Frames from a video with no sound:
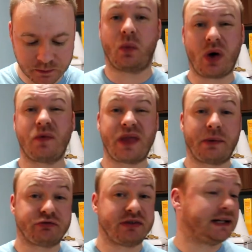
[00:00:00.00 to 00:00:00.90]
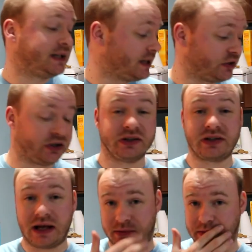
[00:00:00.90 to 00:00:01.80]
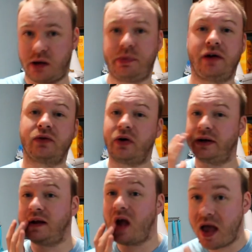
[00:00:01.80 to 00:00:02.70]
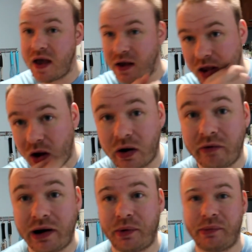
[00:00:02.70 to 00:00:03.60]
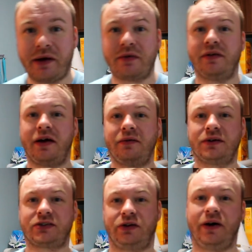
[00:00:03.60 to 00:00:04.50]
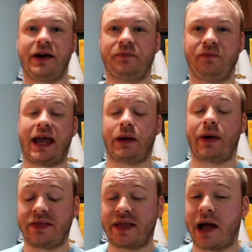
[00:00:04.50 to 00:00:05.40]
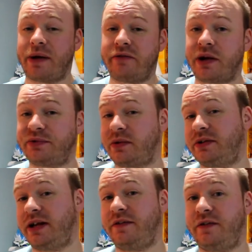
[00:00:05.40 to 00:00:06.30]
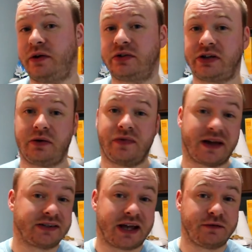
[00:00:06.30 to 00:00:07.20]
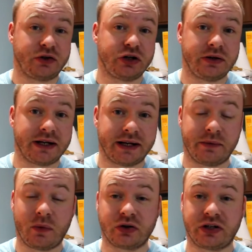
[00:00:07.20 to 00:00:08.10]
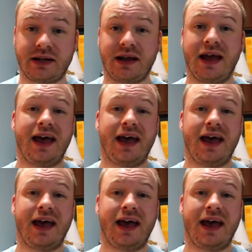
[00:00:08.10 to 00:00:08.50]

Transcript: Well, that was really delicious. I hope I haven't got any yogurt around my mouth. No, it looks alright. Anyway, that about wraps up today, folks, so thanks again for tuning in and watching.